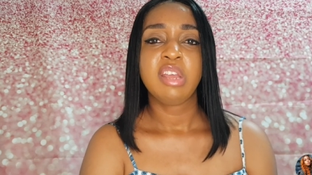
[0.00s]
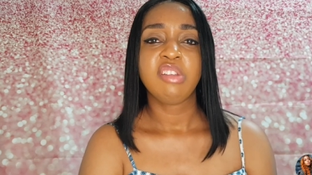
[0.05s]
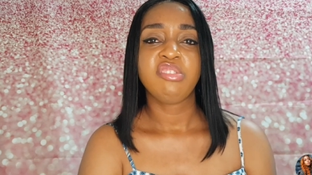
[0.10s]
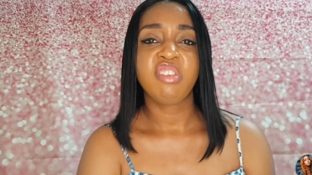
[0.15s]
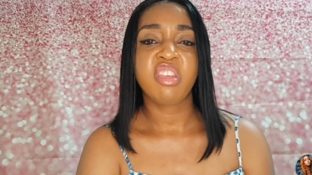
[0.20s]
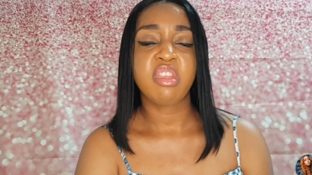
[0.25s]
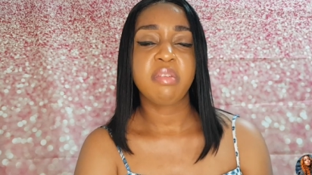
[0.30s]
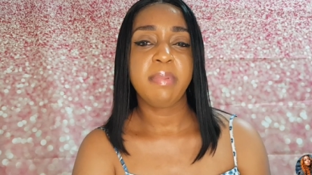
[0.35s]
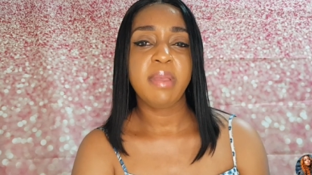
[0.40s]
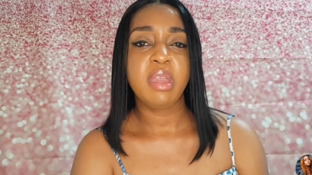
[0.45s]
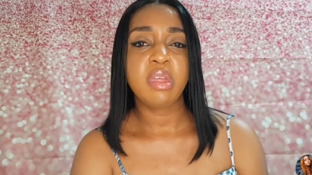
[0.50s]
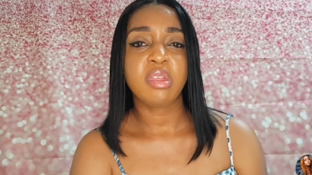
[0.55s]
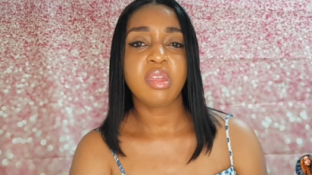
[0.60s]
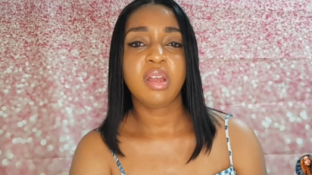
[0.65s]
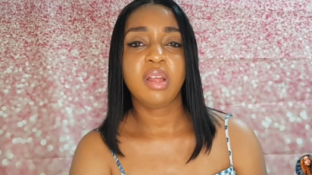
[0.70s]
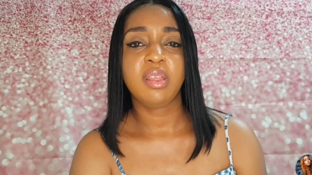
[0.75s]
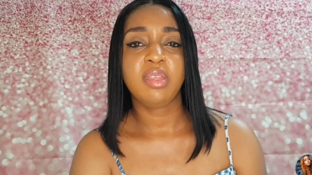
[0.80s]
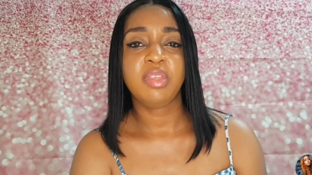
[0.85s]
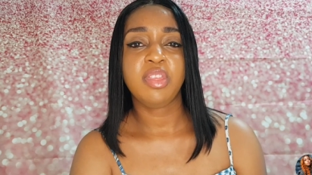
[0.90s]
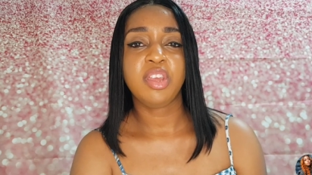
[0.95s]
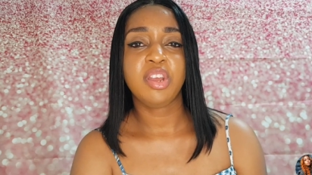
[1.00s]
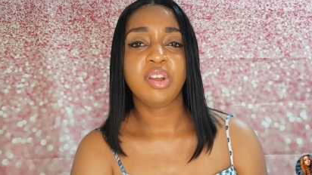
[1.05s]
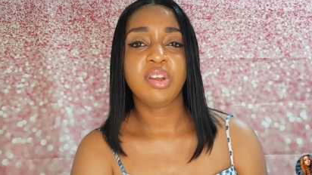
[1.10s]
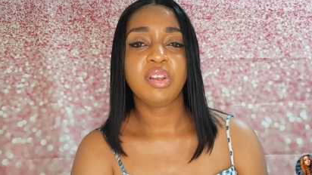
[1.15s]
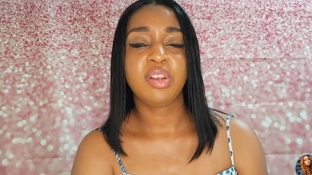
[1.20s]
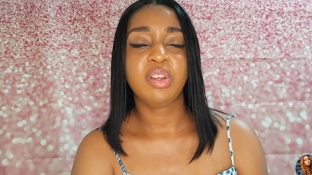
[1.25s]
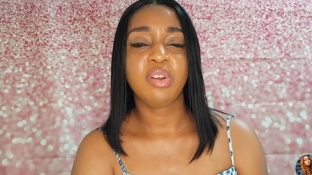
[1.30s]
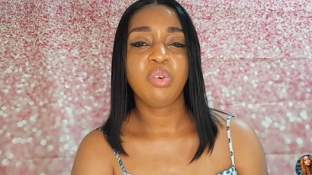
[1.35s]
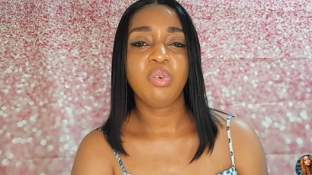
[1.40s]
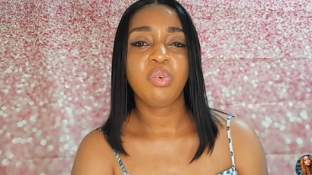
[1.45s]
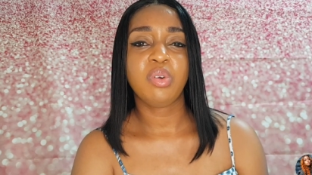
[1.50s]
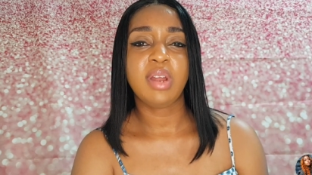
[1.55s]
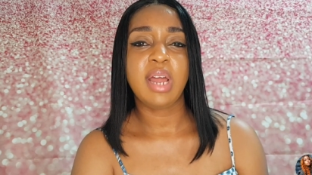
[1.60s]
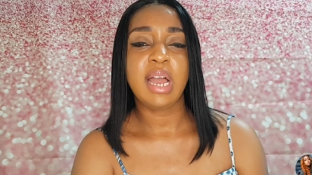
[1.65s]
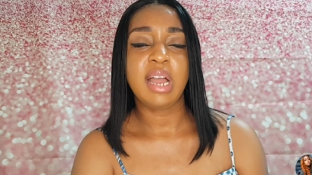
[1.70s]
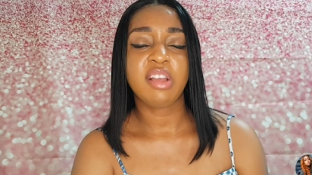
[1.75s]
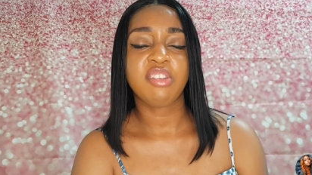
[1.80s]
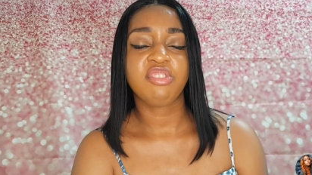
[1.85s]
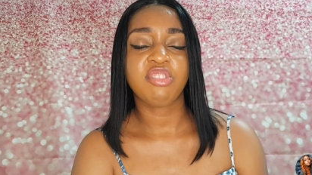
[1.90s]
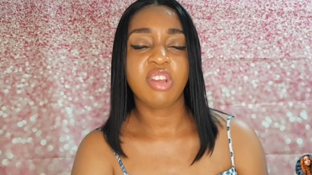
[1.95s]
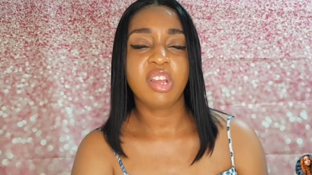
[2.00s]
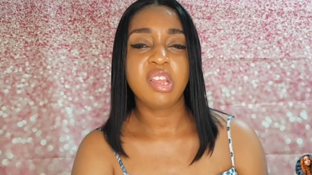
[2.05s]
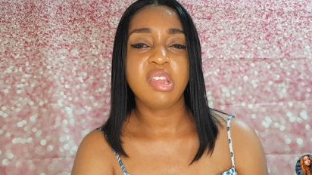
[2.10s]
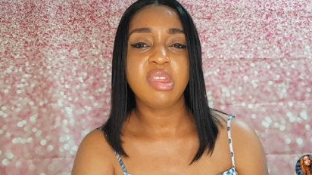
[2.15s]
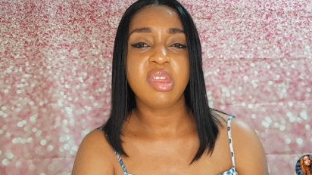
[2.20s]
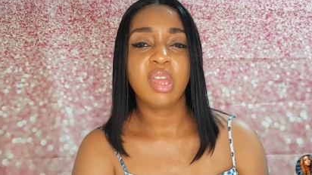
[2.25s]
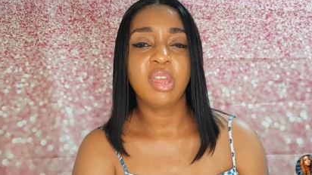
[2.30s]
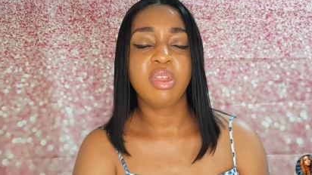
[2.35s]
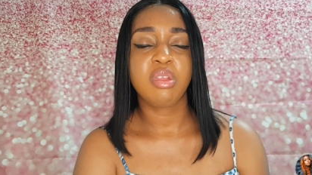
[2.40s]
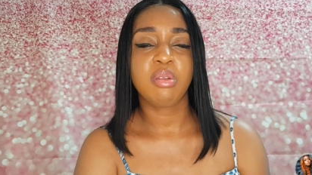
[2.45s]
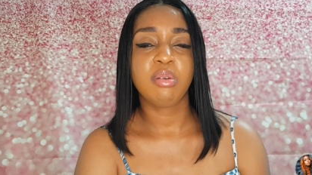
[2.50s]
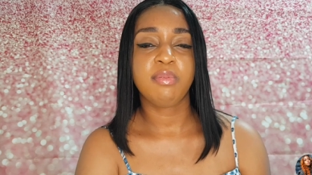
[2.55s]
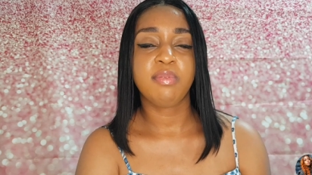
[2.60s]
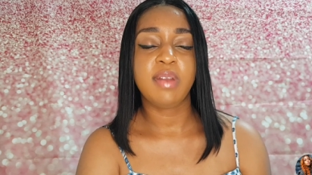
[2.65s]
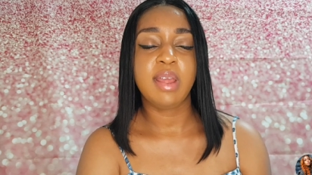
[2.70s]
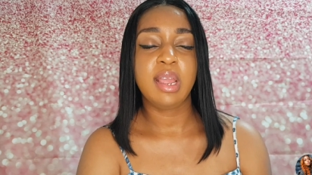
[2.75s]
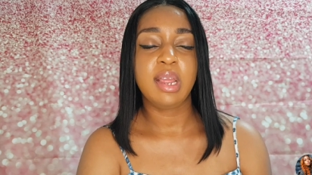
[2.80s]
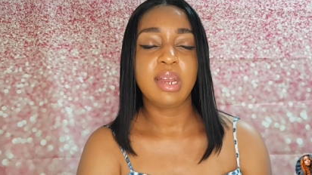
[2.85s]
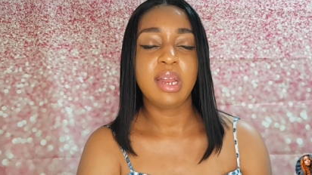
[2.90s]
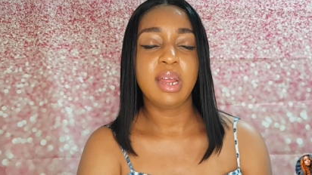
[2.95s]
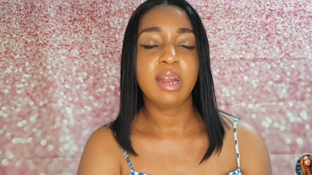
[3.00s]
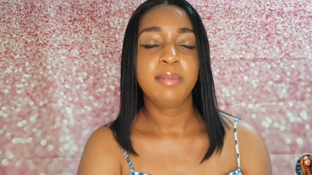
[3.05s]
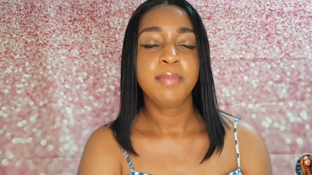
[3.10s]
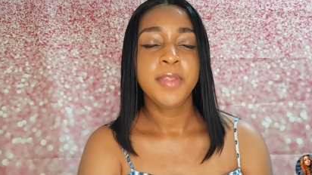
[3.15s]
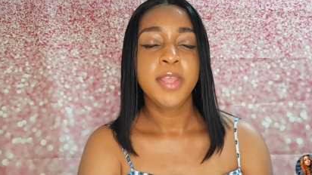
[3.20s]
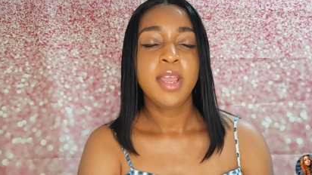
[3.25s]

just based on their their own actions and stuff like that